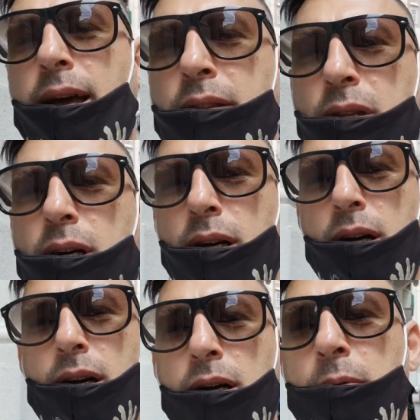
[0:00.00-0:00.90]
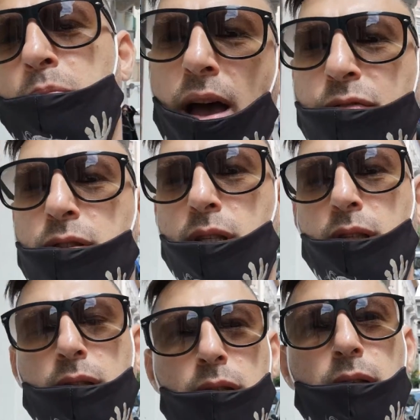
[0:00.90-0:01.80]
and uh, I
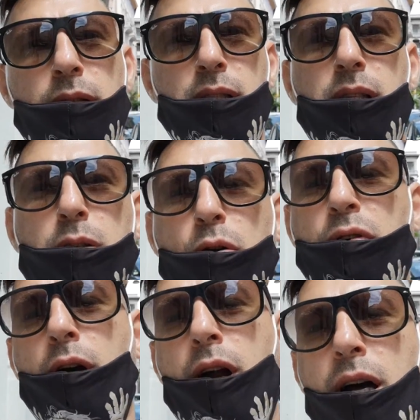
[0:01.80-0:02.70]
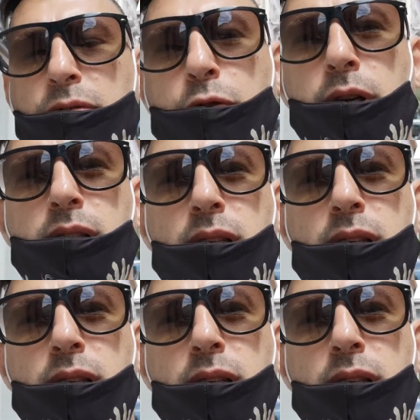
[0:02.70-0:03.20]
visited uh, the city of Arad for